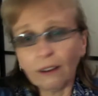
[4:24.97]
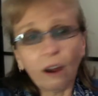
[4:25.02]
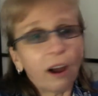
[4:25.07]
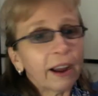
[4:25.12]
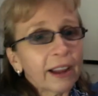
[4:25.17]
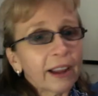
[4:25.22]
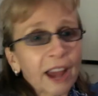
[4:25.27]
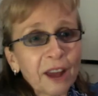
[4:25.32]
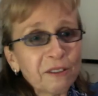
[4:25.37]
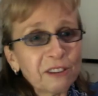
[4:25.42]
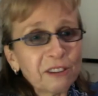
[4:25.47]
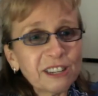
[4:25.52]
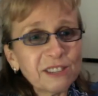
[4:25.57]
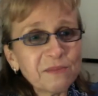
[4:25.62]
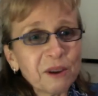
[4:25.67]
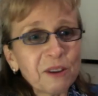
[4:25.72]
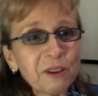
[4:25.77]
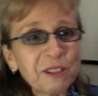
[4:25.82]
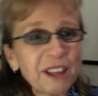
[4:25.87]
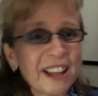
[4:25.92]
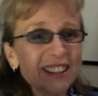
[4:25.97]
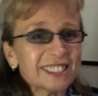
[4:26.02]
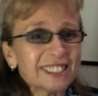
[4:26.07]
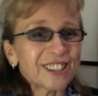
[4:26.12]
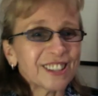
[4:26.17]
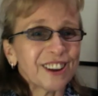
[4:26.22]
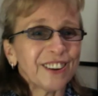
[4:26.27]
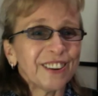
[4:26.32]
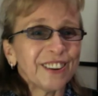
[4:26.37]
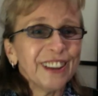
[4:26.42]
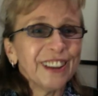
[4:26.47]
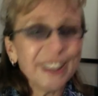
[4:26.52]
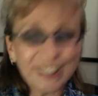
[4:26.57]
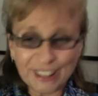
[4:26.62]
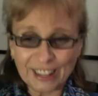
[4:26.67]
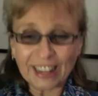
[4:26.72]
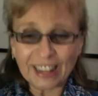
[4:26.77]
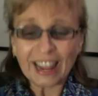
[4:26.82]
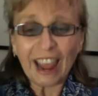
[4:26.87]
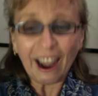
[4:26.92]
I can't reach both ends, so
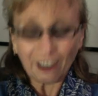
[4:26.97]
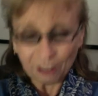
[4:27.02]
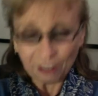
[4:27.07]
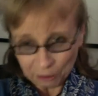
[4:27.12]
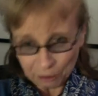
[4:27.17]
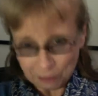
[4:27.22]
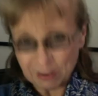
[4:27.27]
the carer